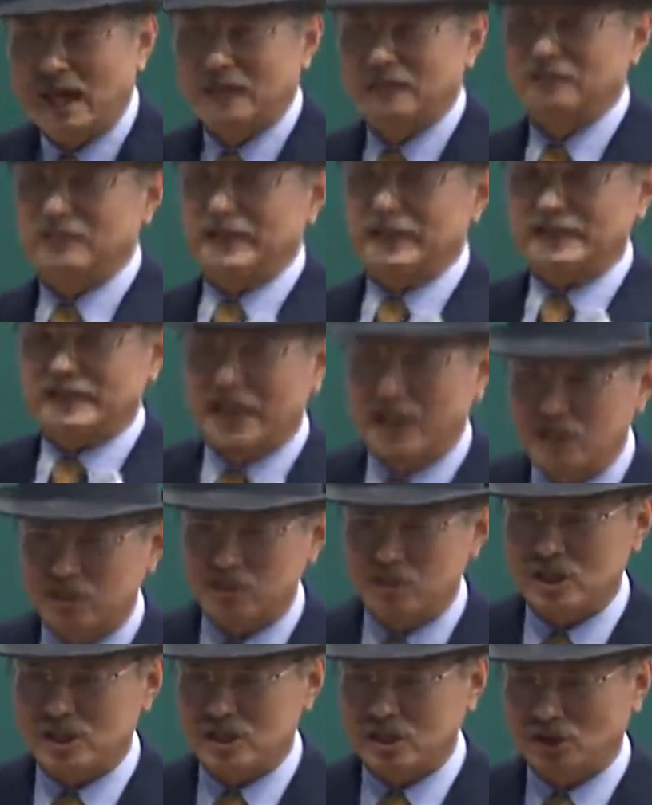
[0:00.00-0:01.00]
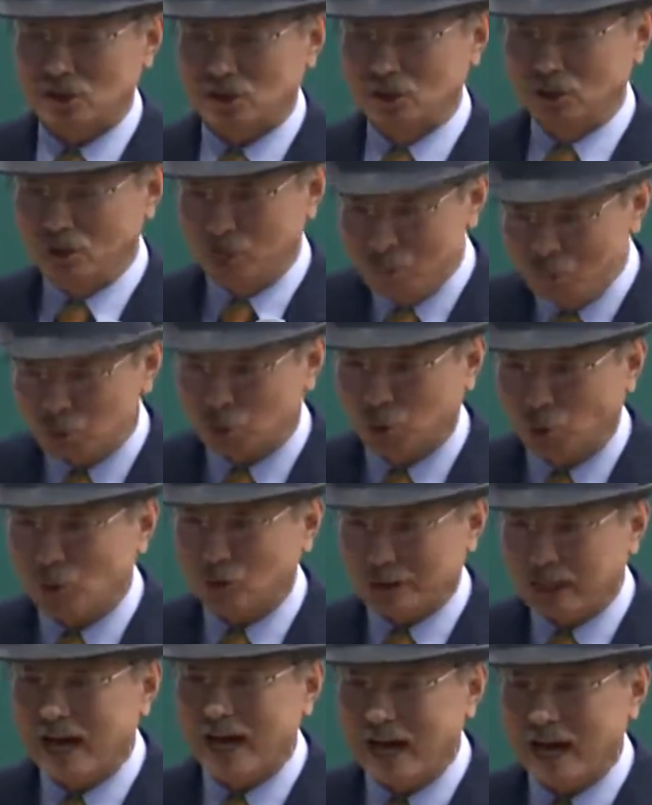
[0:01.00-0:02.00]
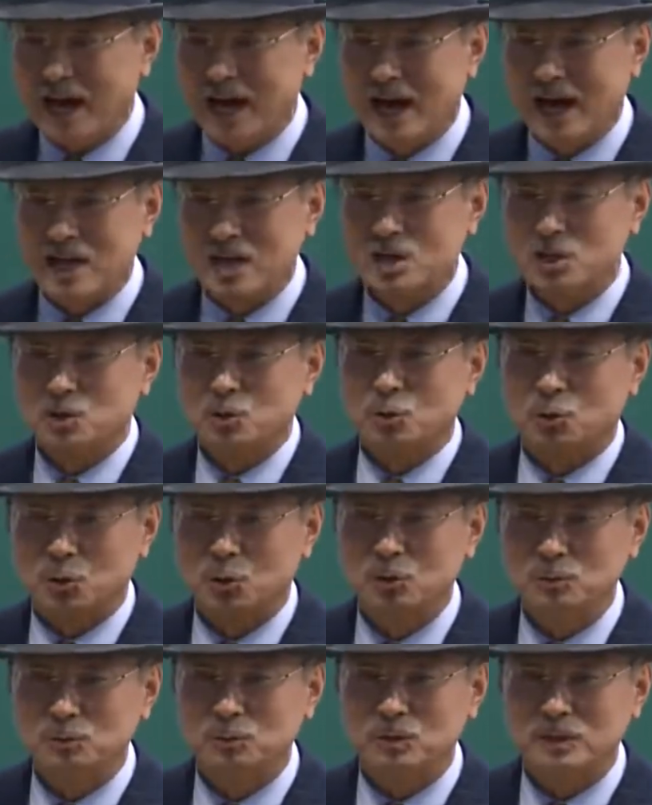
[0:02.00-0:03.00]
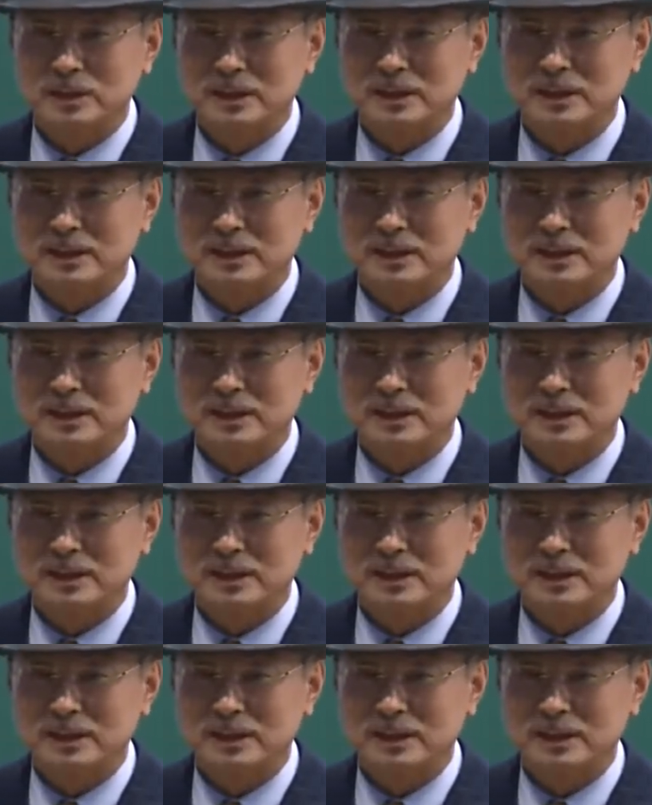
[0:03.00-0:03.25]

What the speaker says: succeed more than yourself, you're sure to succeed